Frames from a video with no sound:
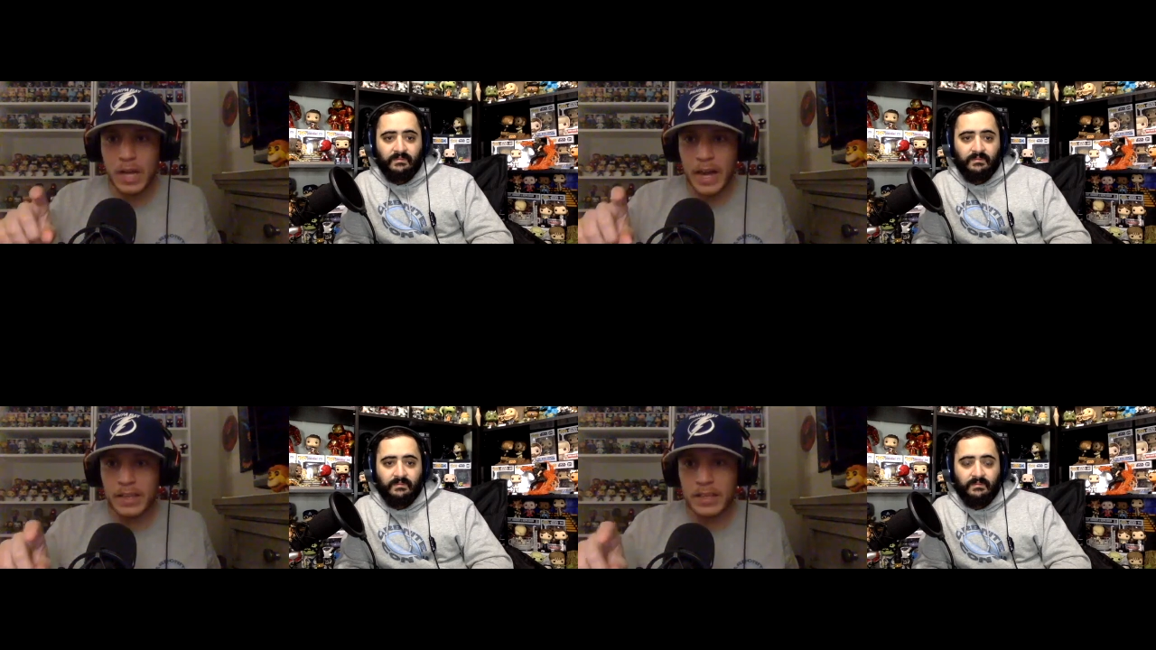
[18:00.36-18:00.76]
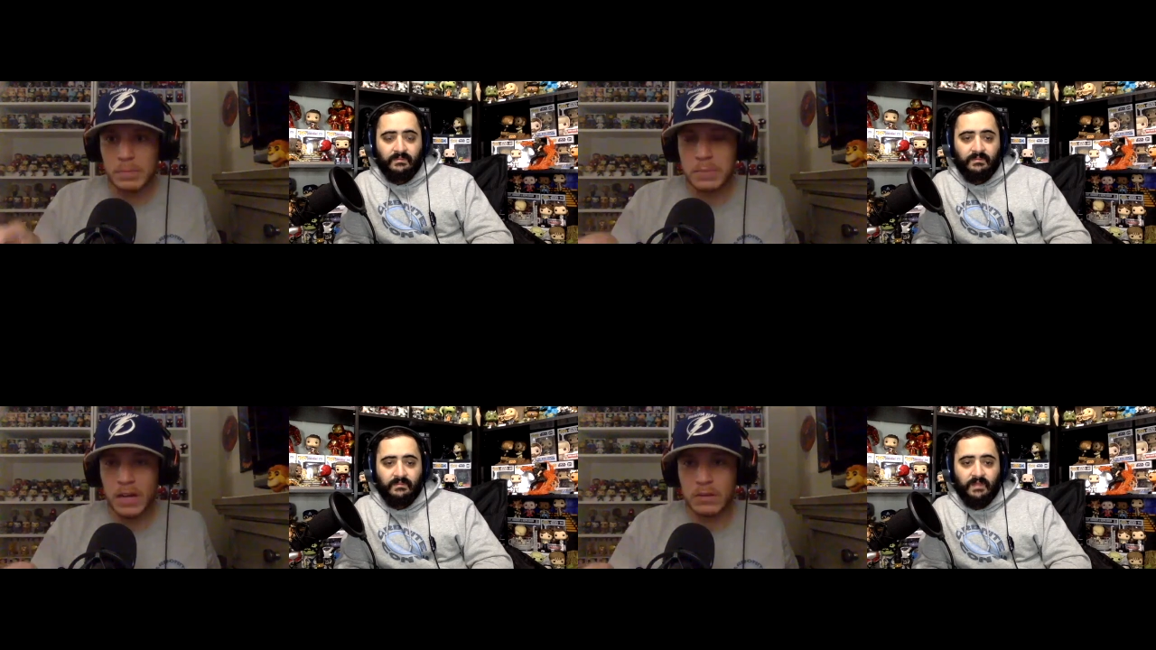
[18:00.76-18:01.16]
Speaker 1: had the
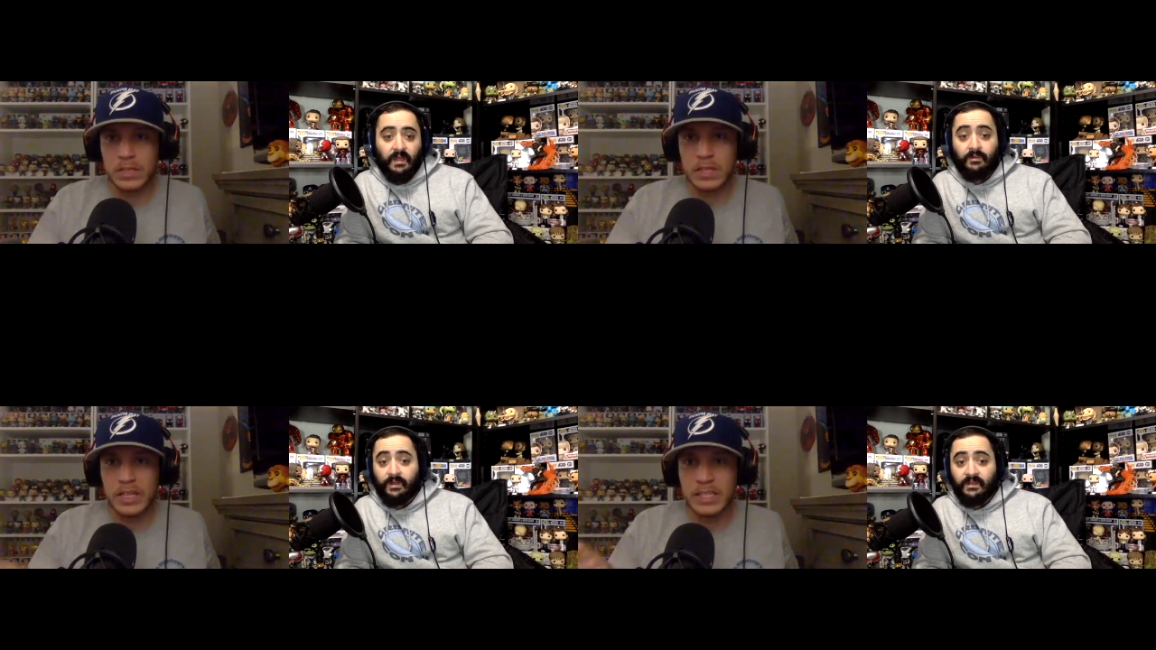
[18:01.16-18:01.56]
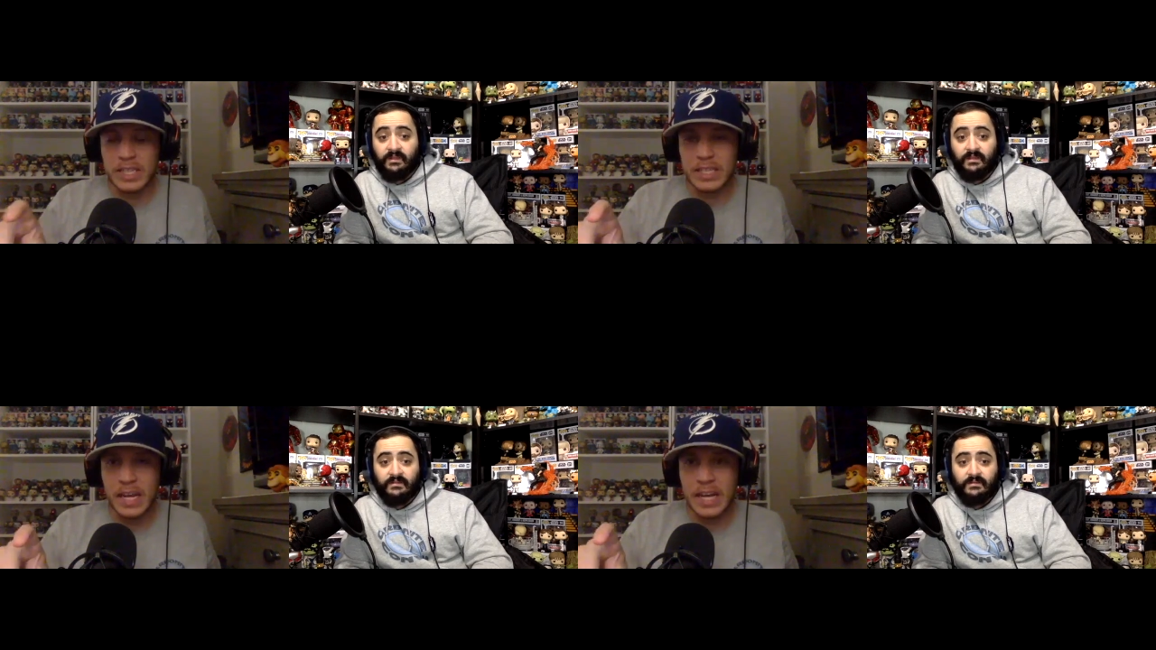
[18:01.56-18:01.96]
subtitles on. Oh, really? It said
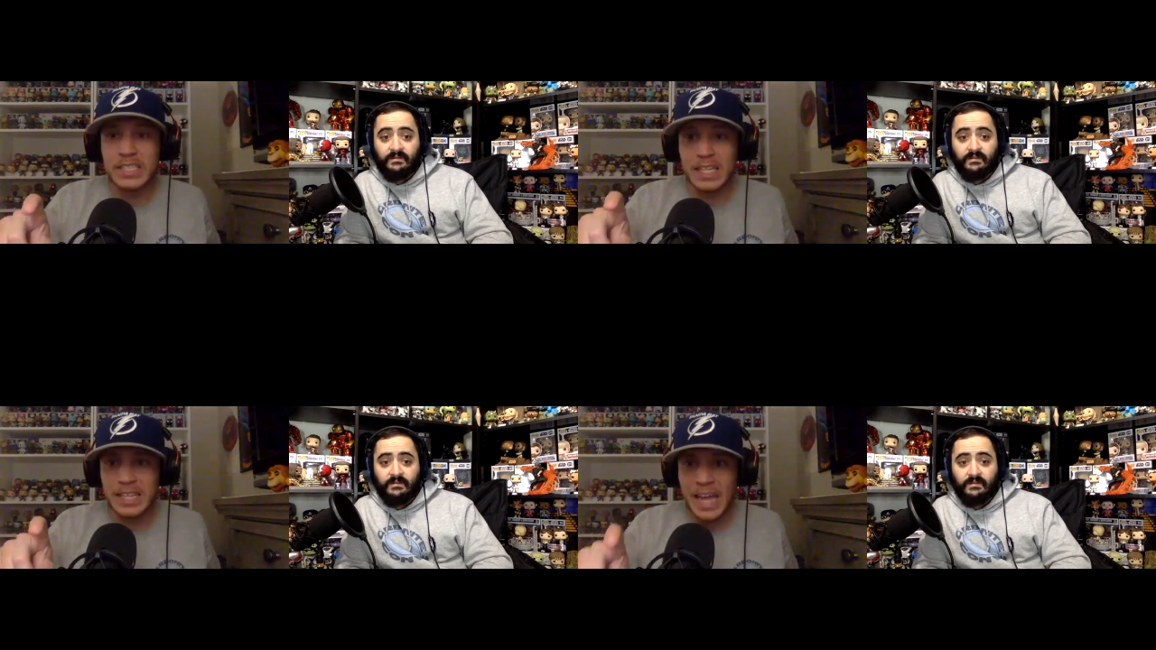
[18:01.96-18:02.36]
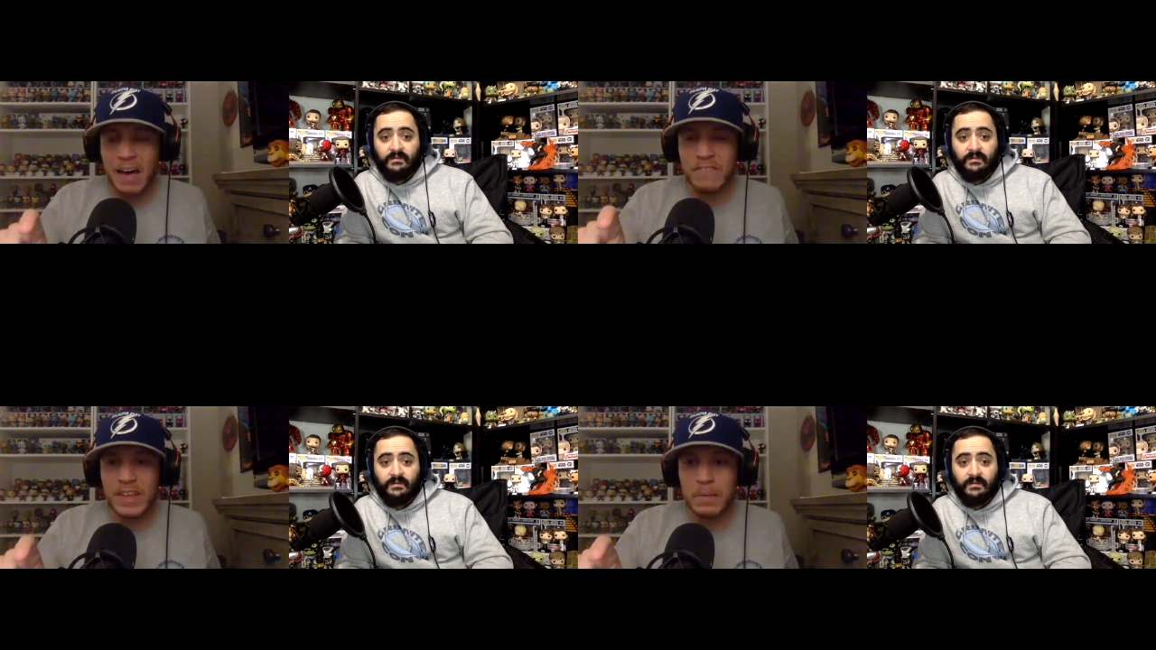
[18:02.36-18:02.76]
it said
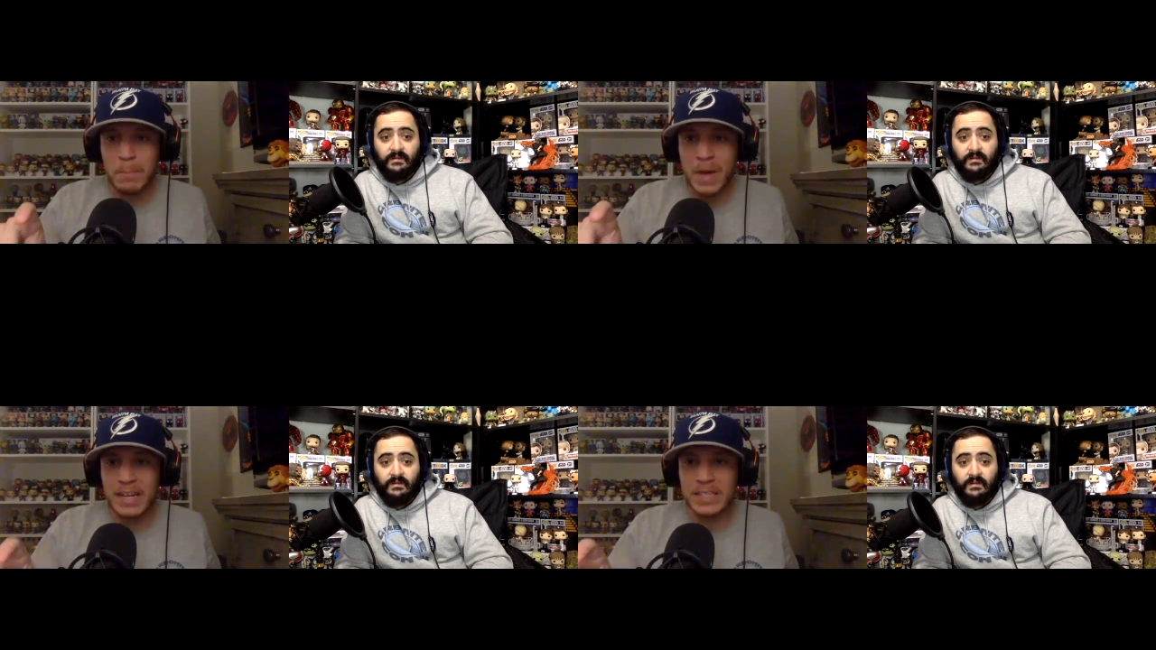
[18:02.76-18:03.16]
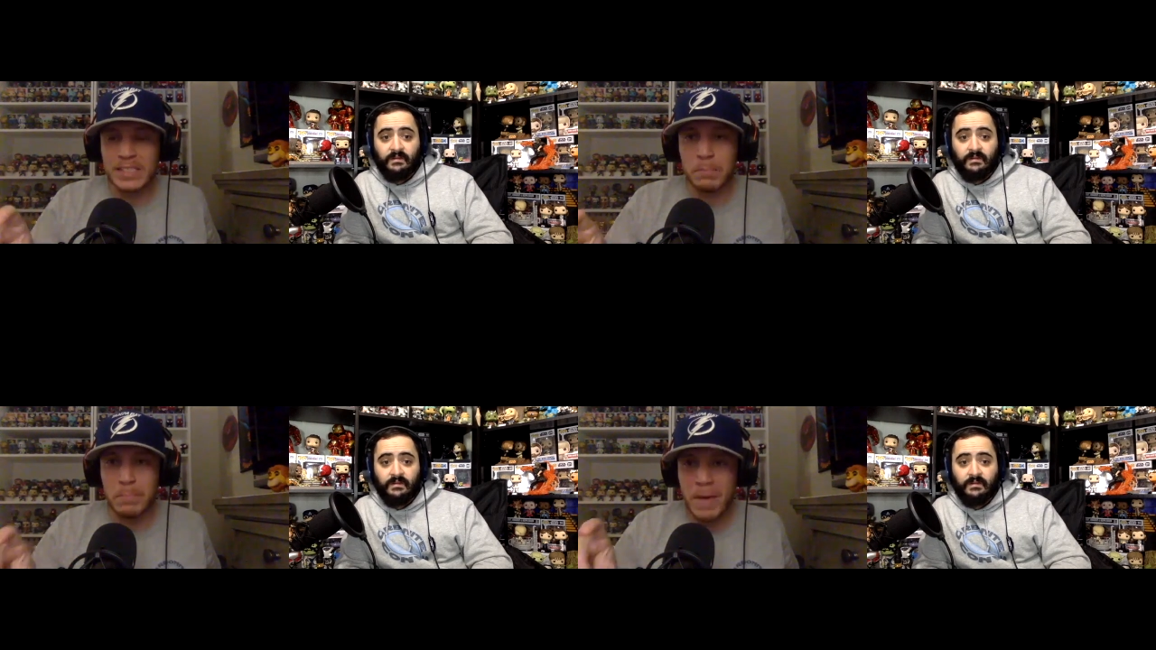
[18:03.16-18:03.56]
laughing menace
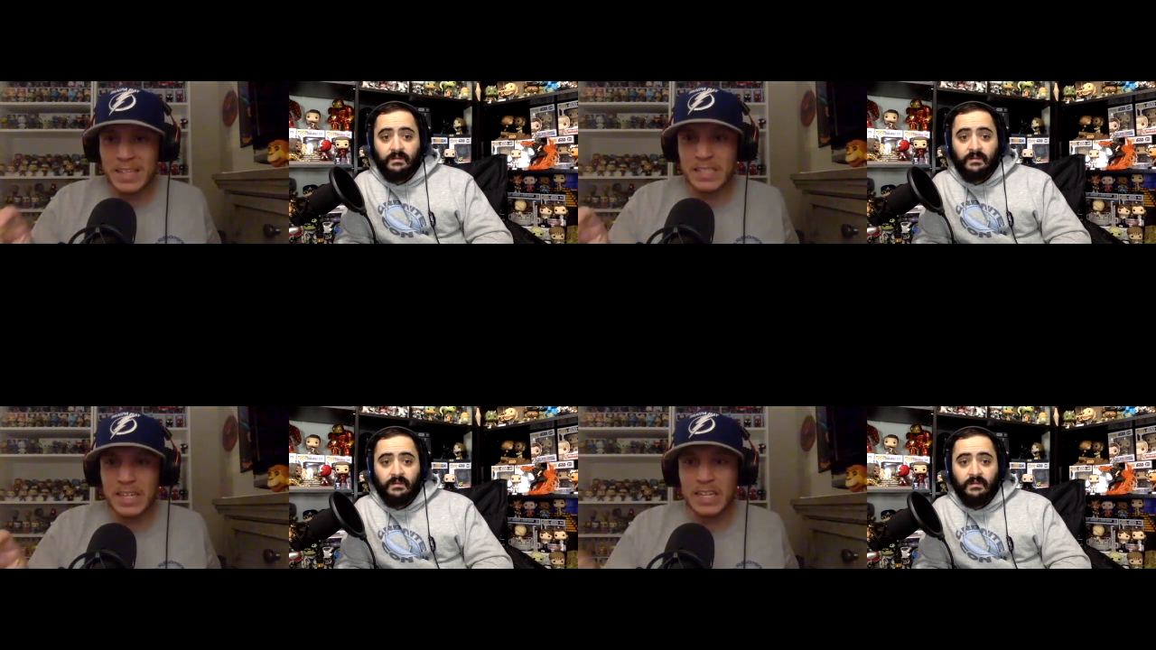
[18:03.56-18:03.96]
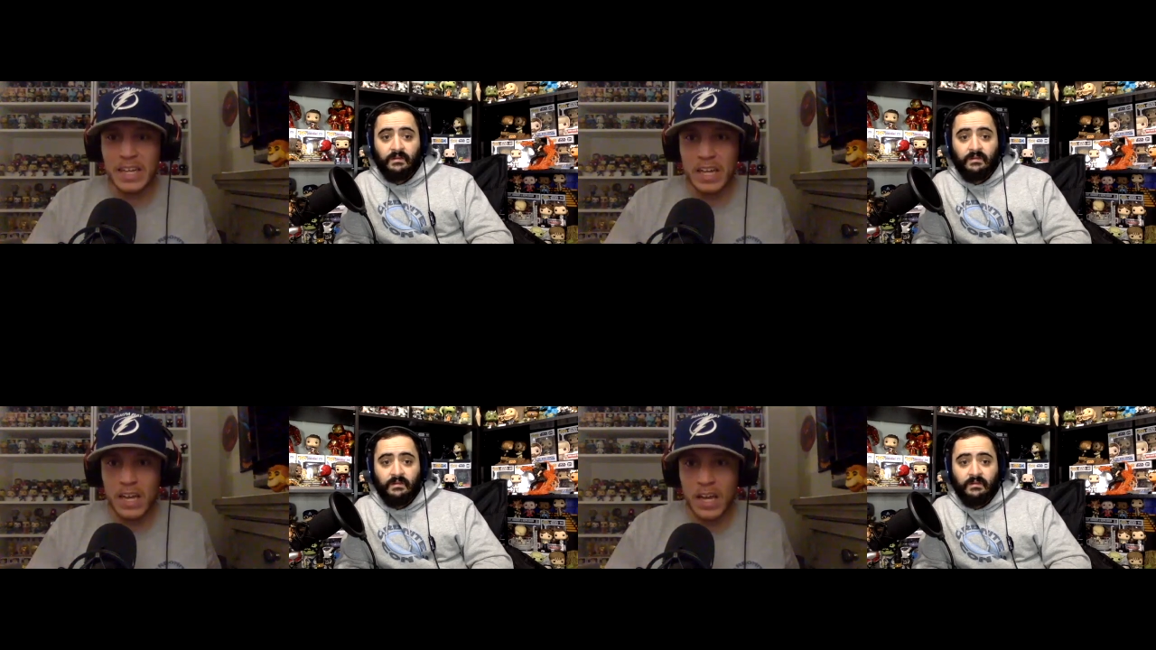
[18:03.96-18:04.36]
menacingly.